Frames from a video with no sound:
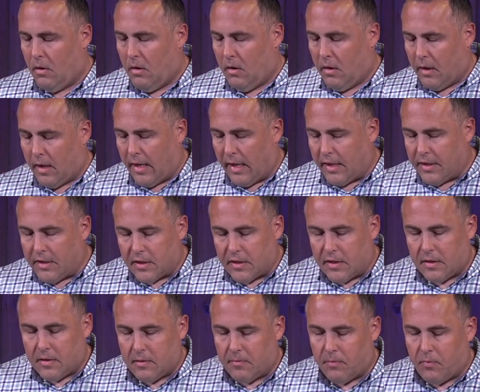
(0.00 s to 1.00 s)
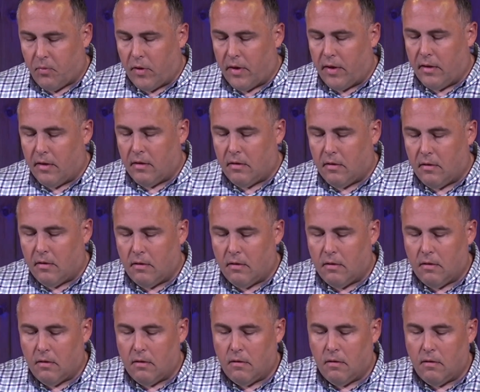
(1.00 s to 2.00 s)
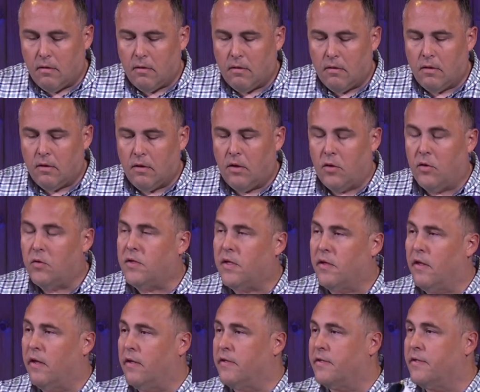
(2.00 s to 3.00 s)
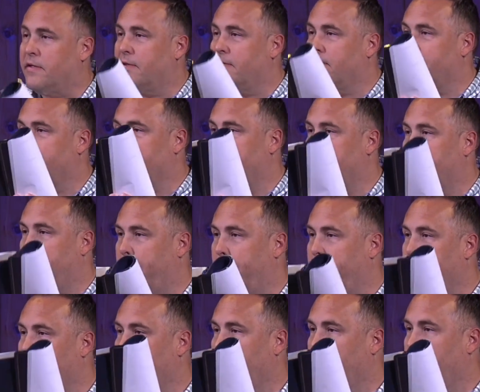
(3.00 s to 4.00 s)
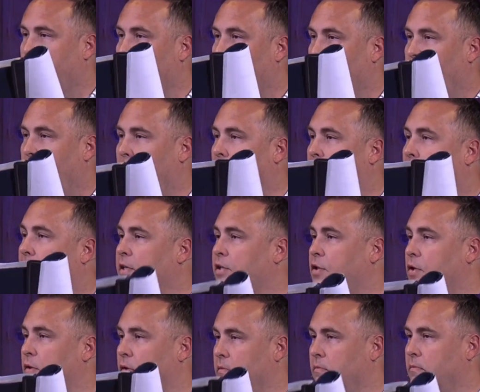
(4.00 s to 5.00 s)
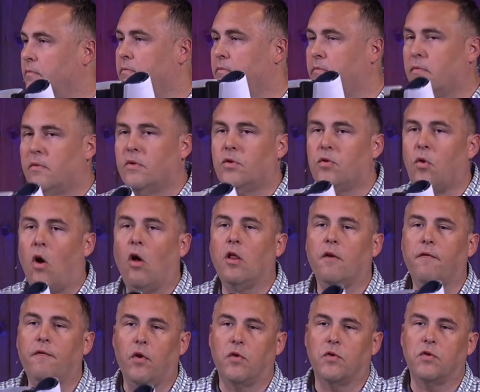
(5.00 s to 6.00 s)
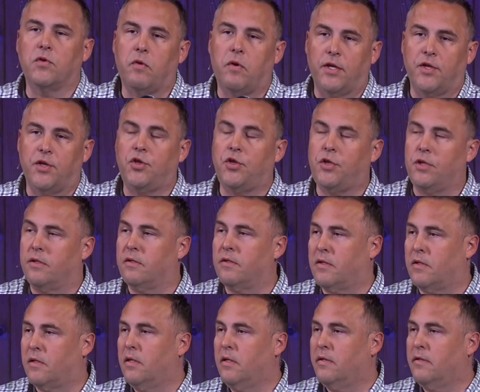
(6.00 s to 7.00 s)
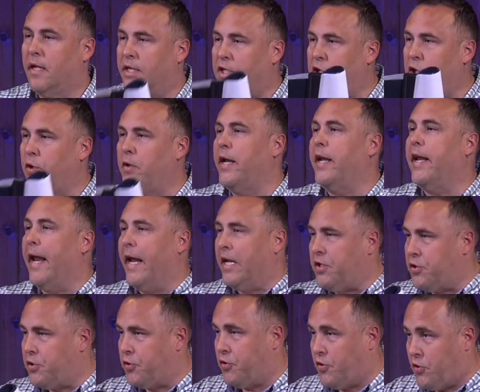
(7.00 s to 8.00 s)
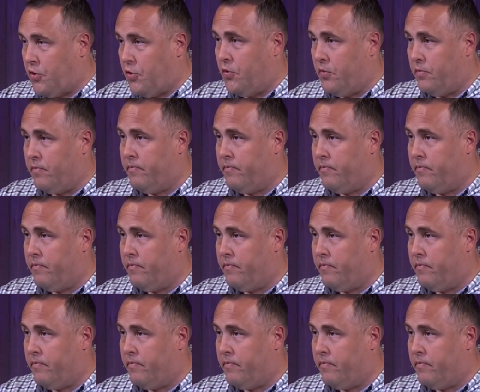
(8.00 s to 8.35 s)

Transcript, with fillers: Can I just point you to this? The answer to all of those questions that you need answers to